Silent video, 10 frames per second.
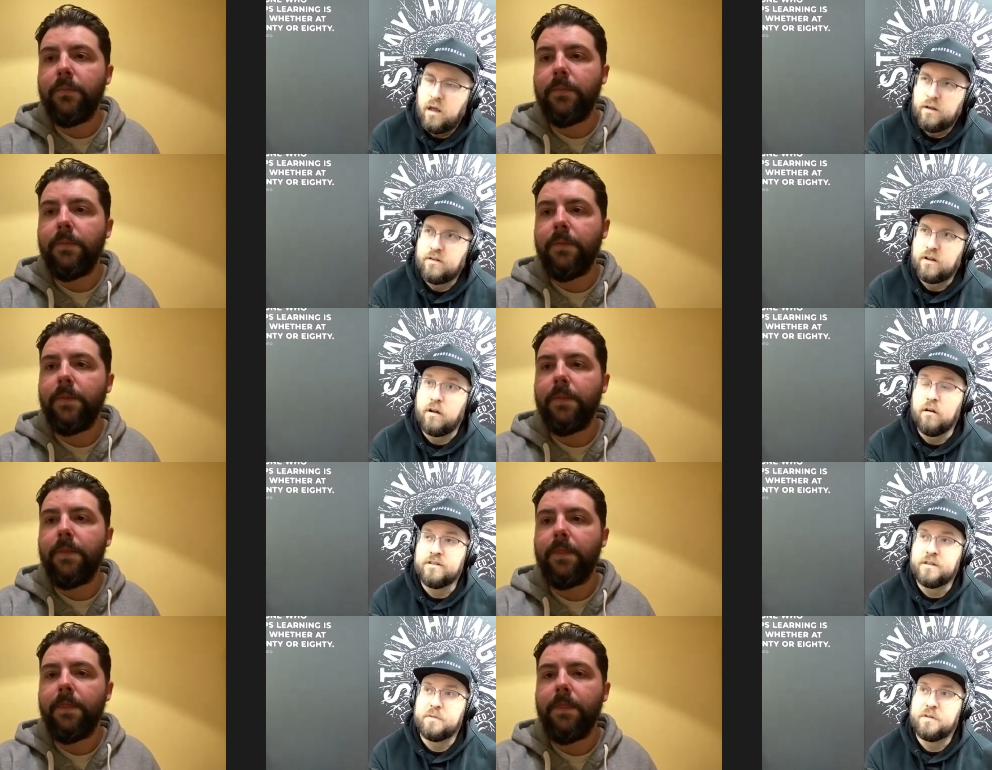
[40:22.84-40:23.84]
Speaker 1: a
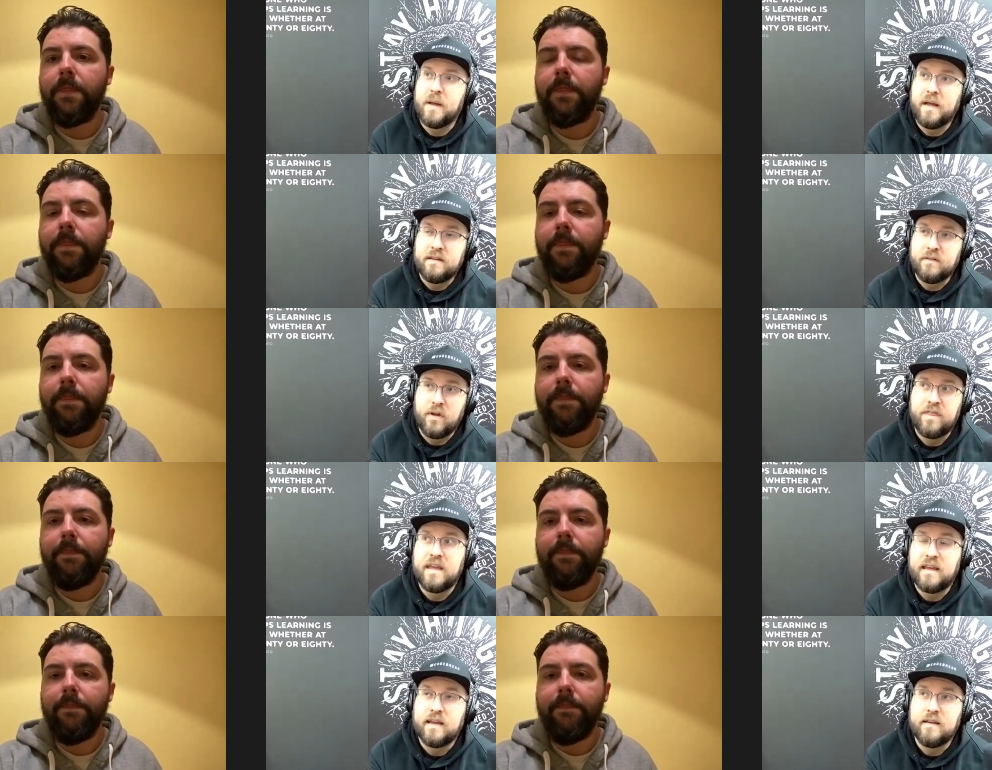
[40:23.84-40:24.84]
psychology perspective, I
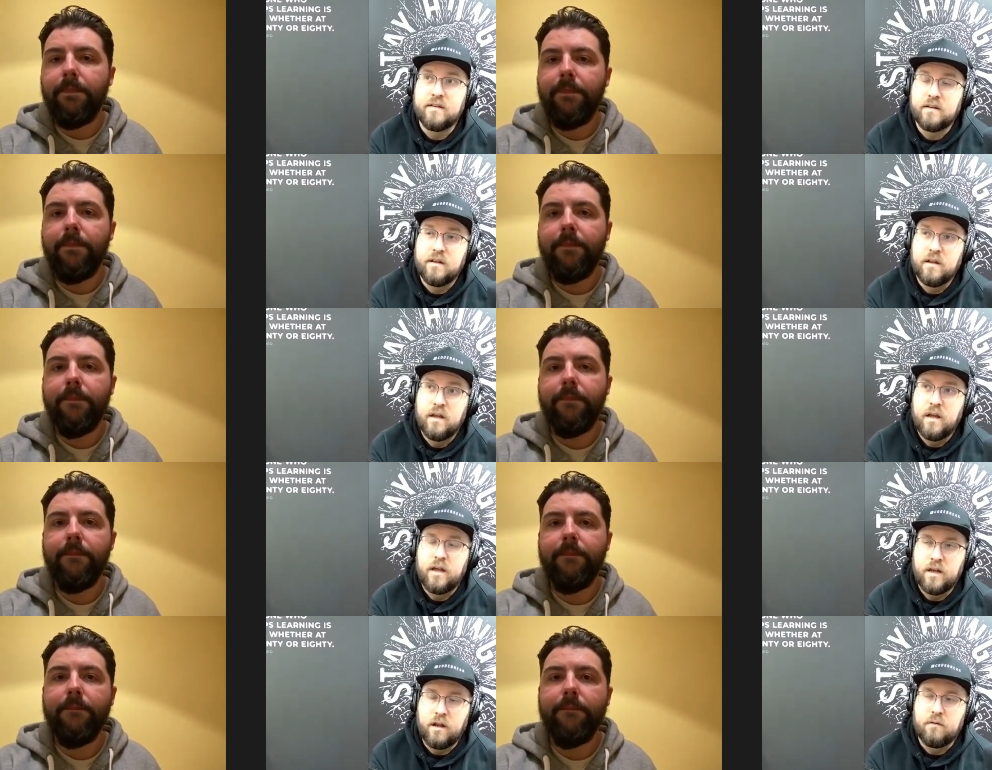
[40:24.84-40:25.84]
think it's
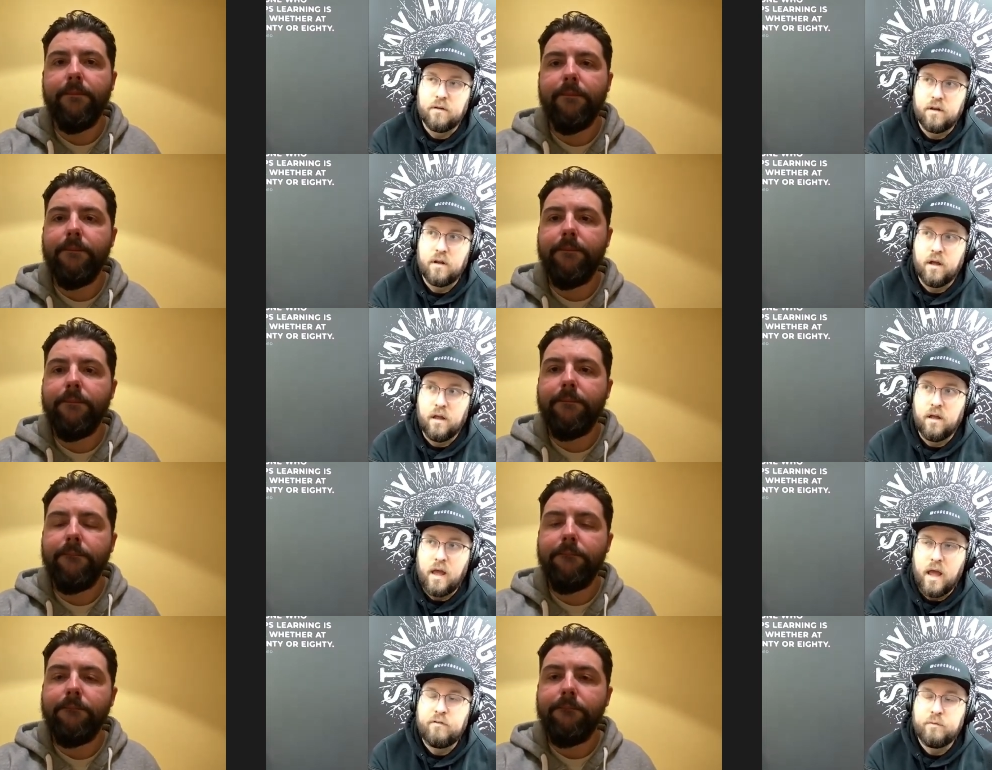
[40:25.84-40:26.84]
you know
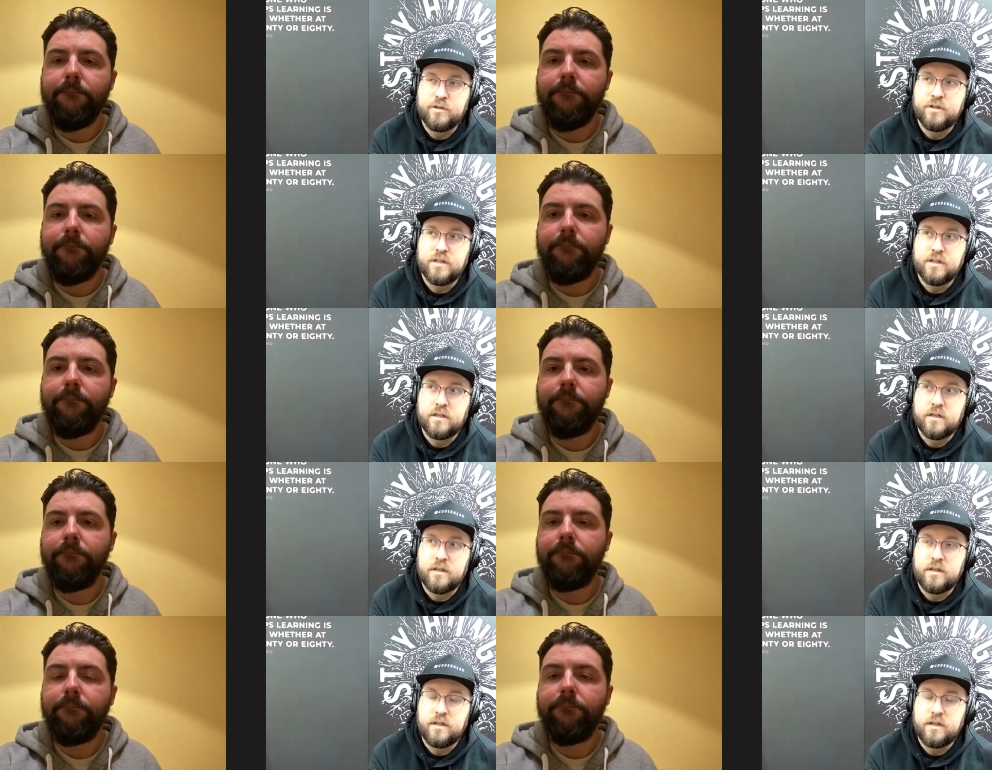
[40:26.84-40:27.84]
everyone should
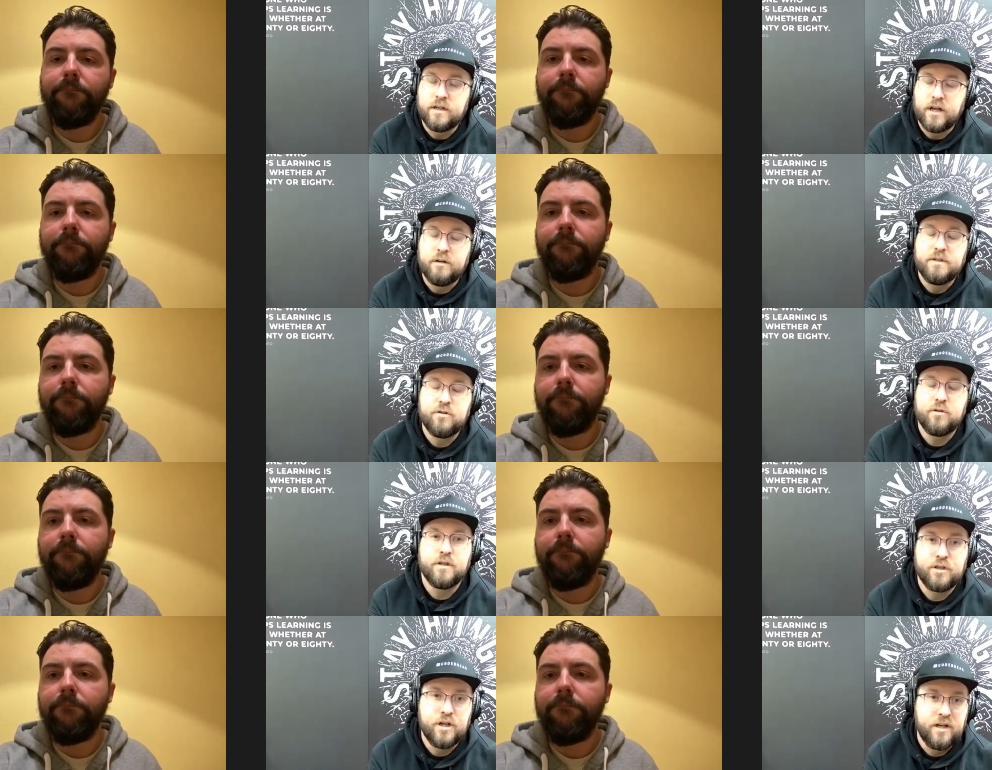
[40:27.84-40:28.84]
you're going to enjoy
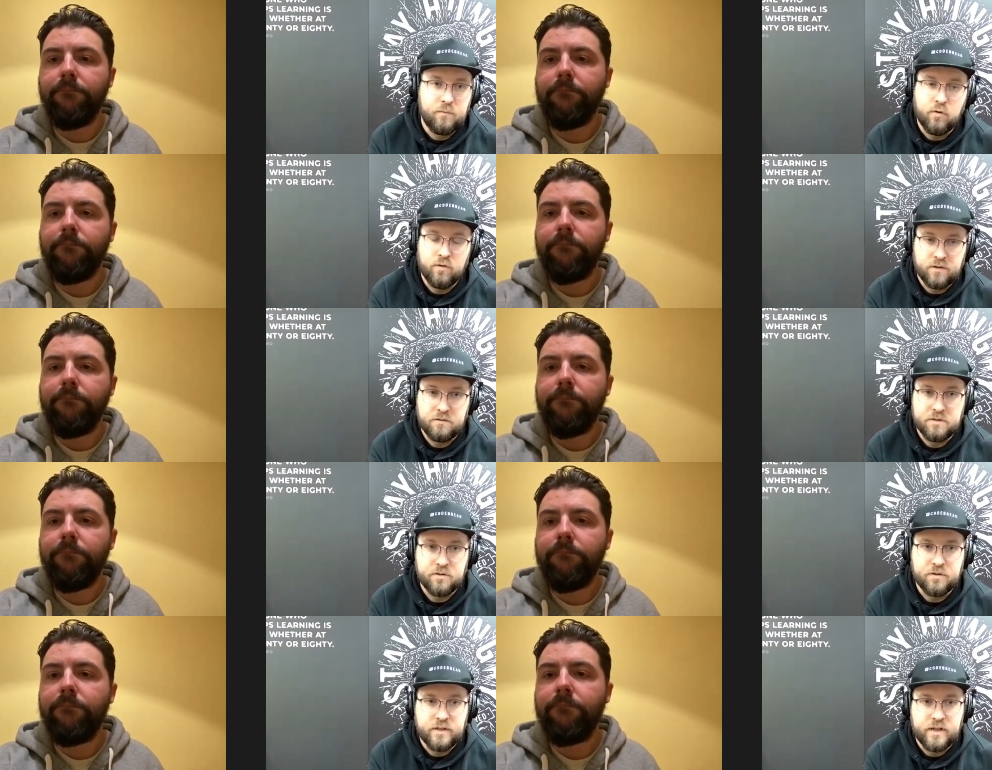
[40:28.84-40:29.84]
the journey more than you
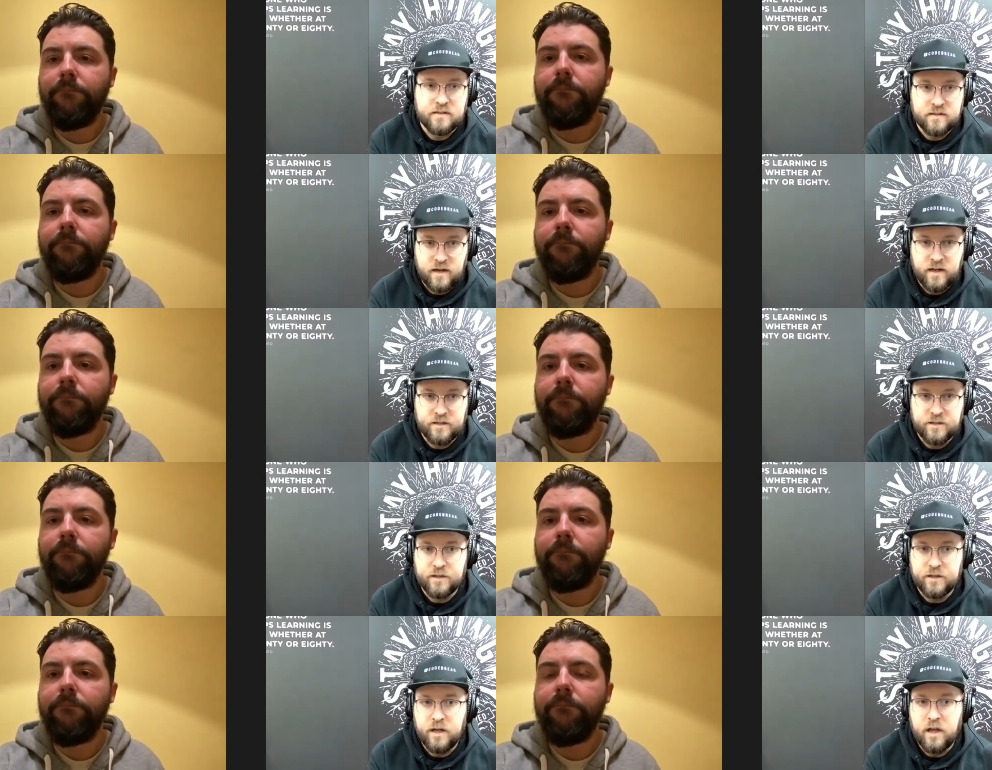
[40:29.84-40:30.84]
enjoy the
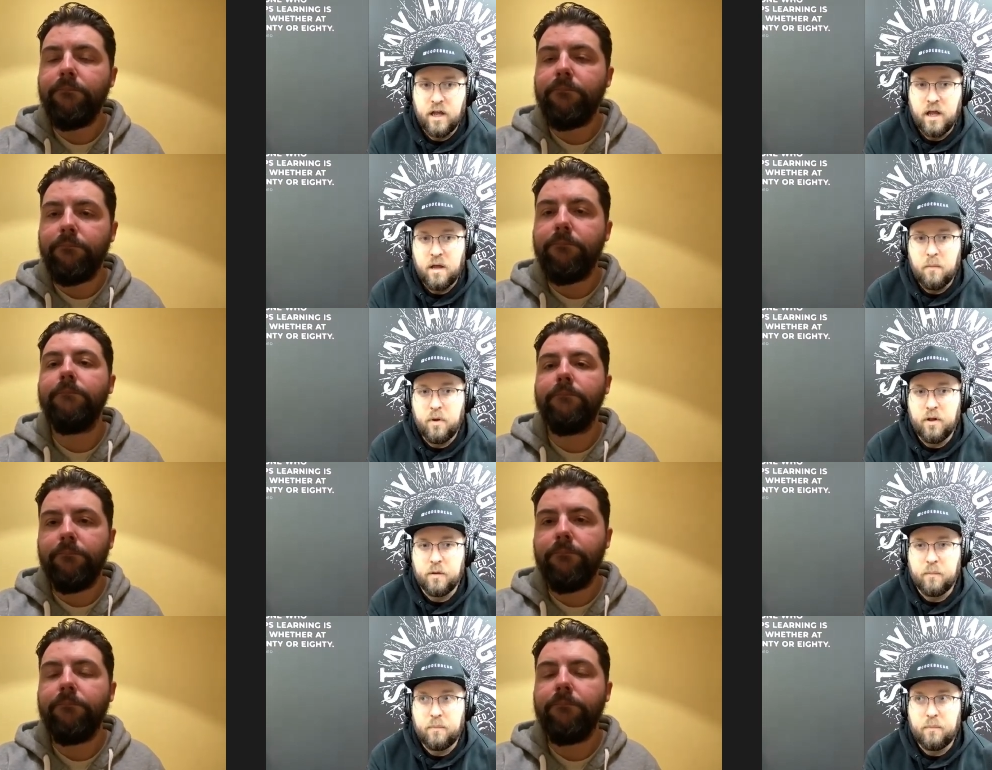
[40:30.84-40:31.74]
destination. Mm. But the